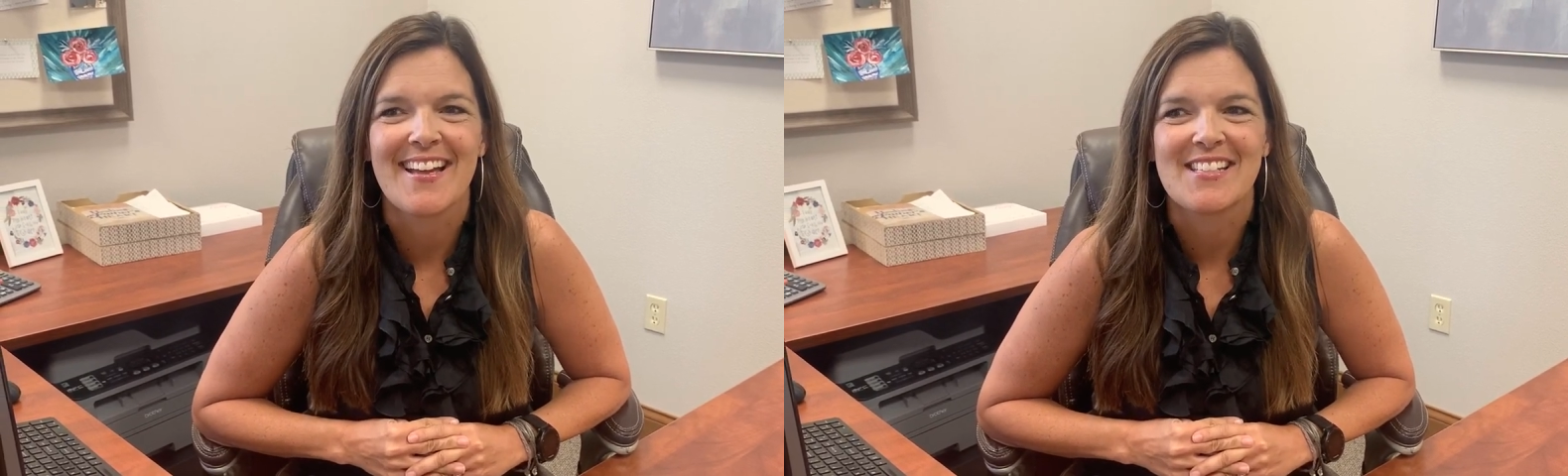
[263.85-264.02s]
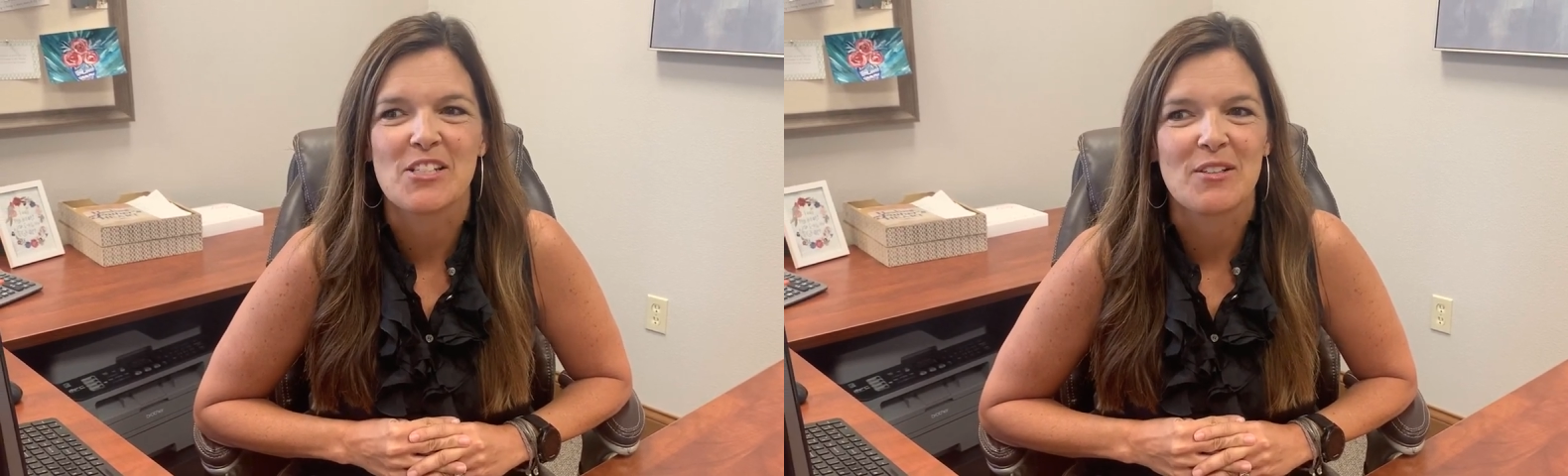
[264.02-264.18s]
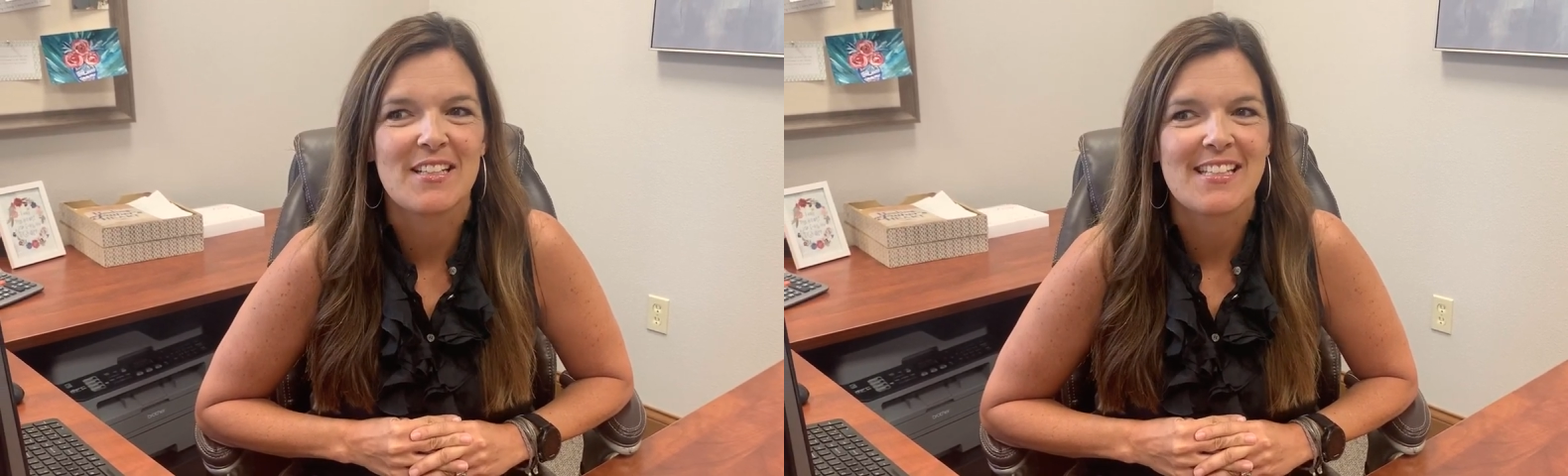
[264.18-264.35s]

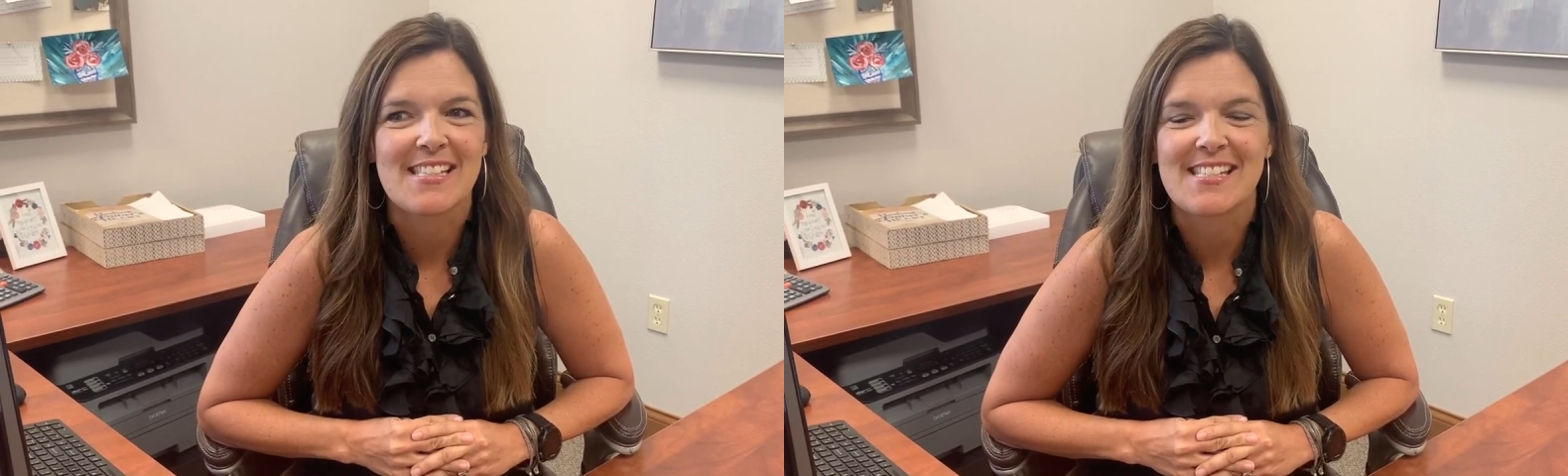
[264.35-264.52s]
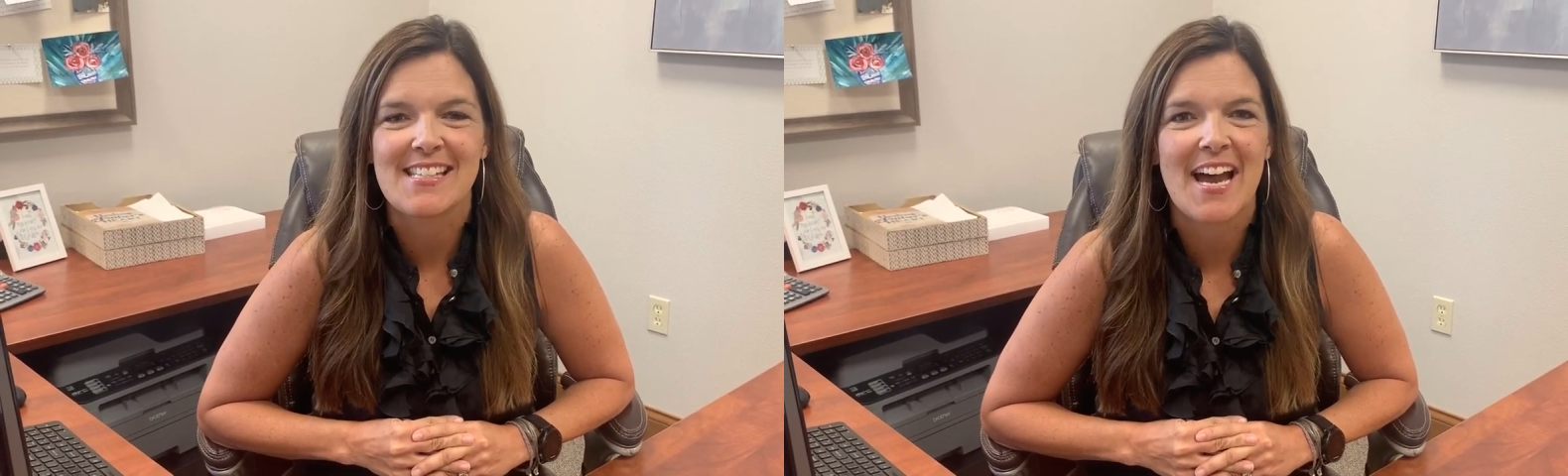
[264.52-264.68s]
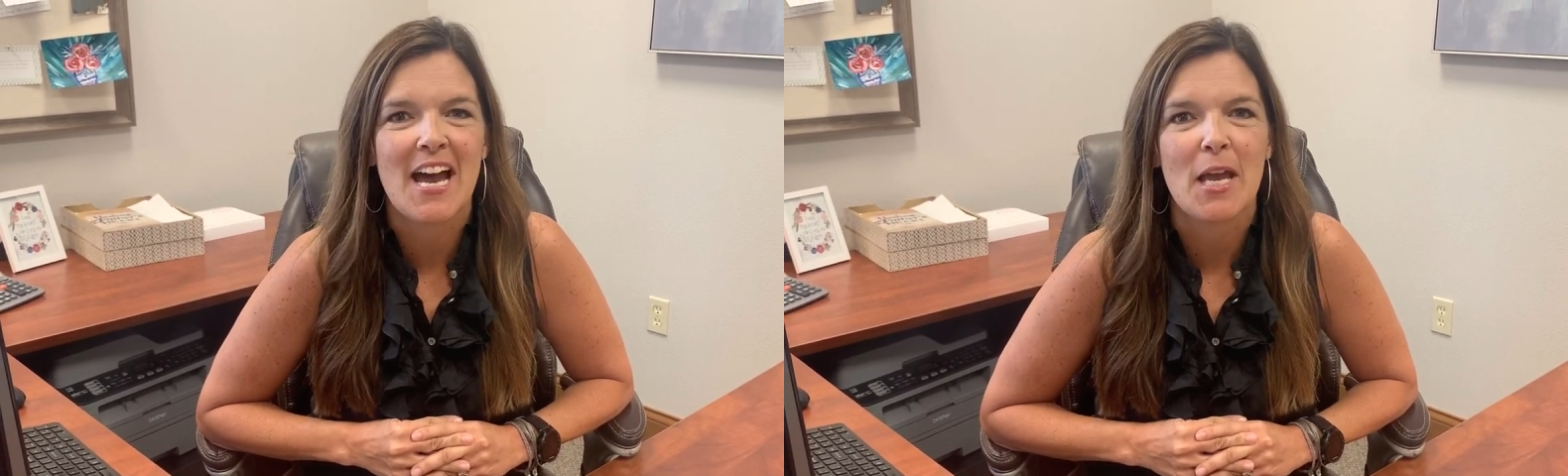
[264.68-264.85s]
during this
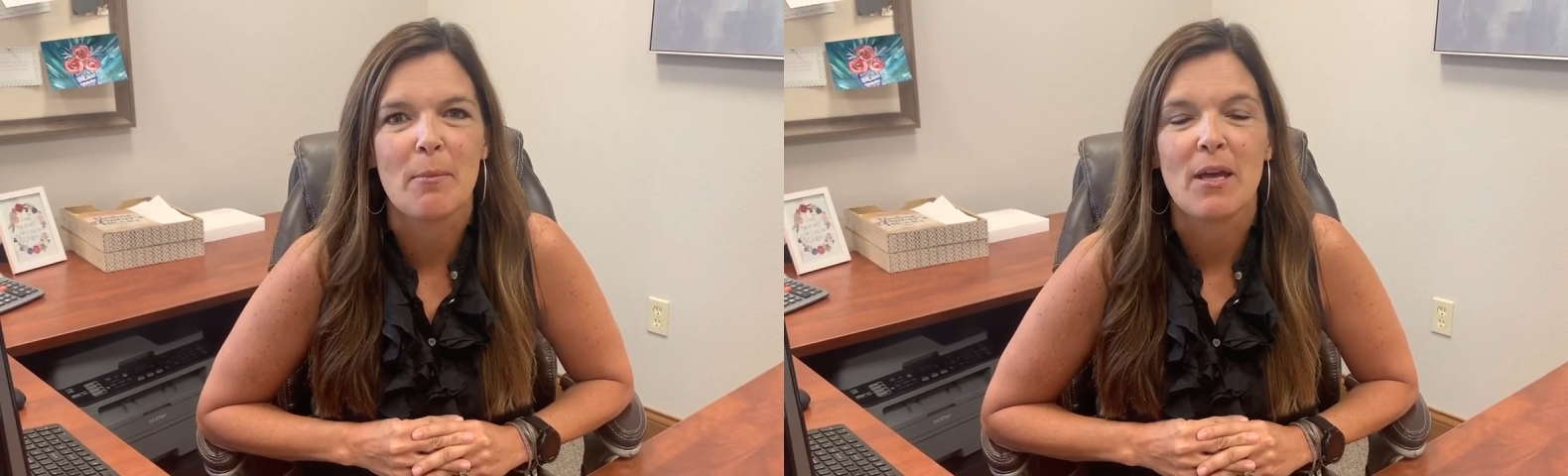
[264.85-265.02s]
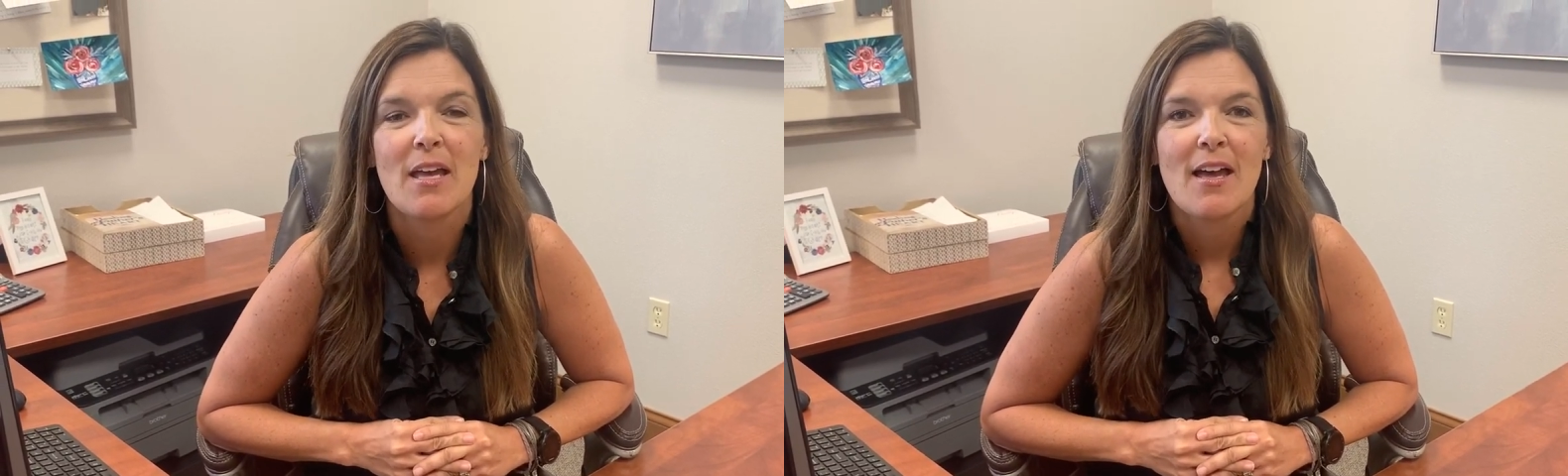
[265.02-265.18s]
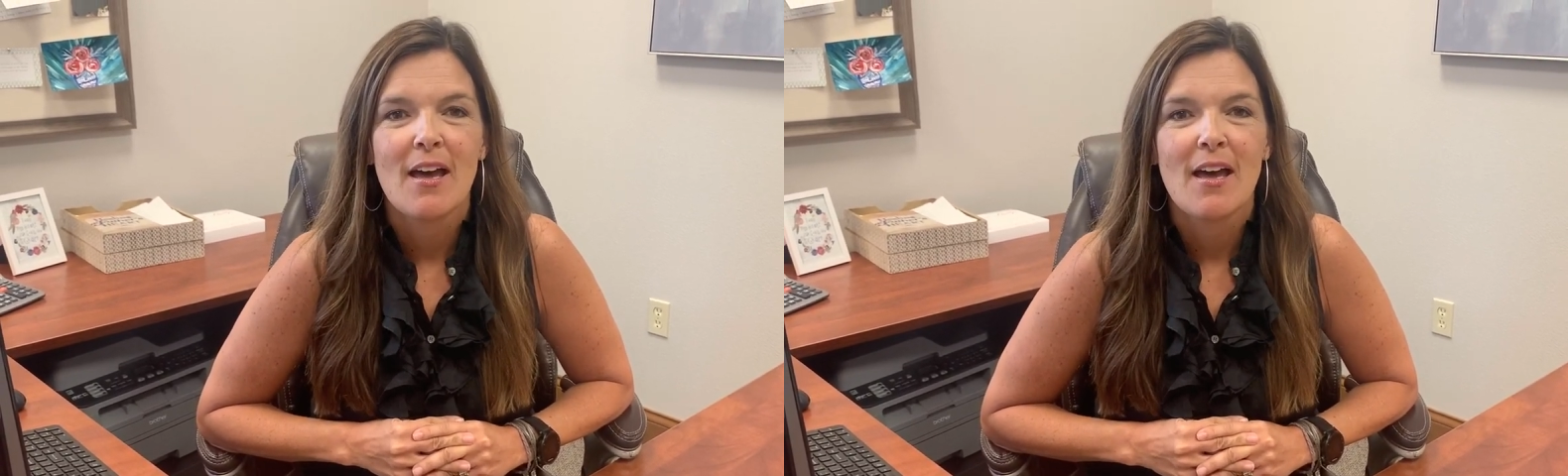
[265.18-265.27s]
time